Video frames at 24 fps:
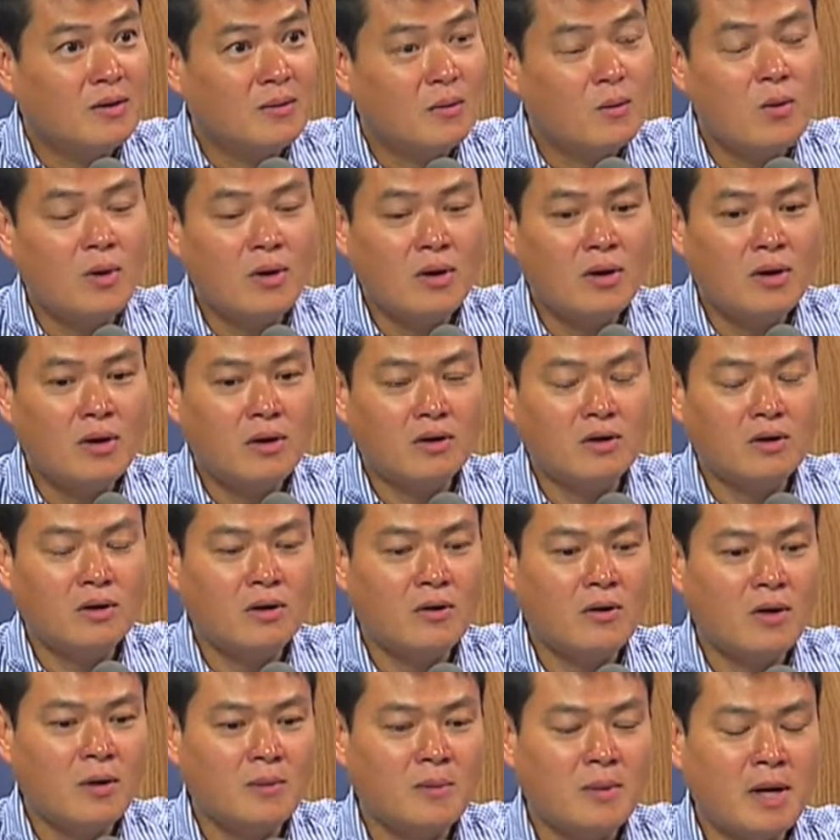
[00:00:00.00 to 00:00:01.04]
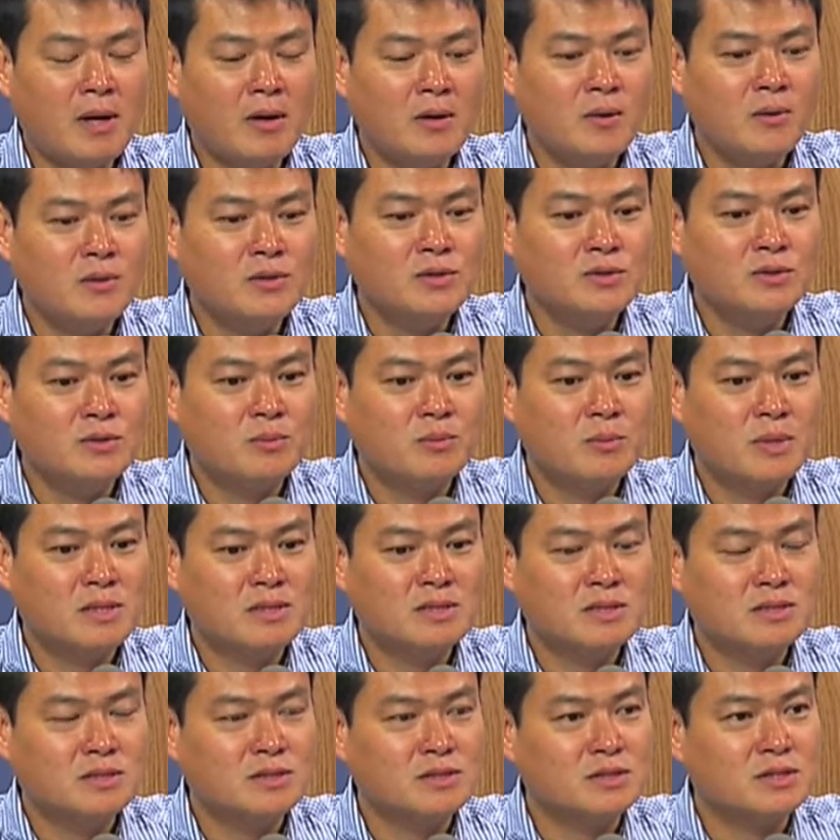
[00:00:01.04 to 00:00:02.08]
Or no, I'm not going to a
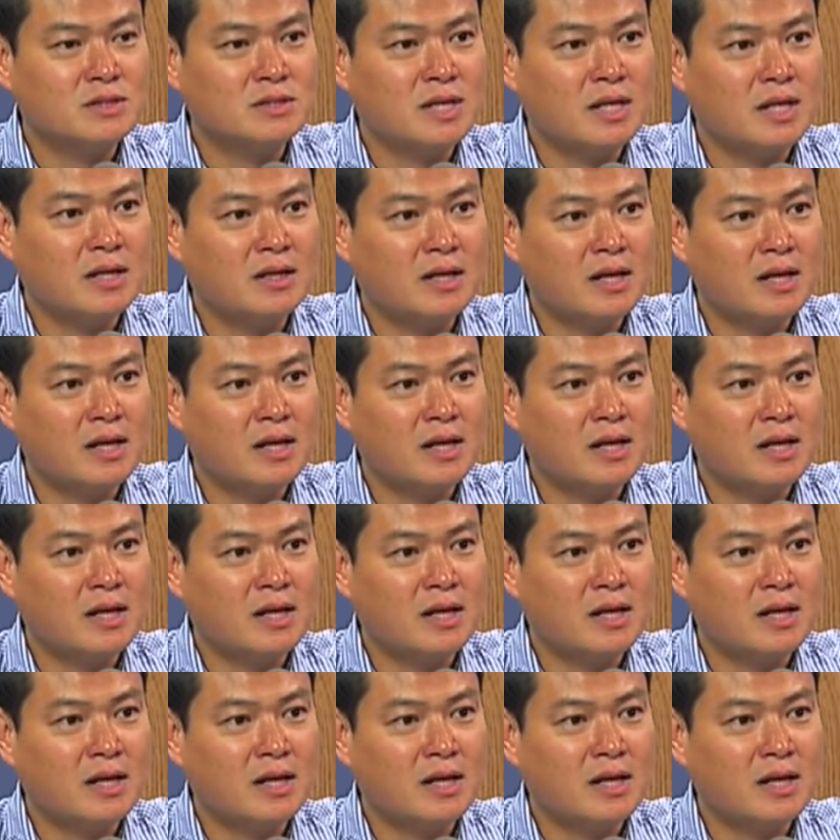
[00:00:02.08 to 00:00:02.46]
business to say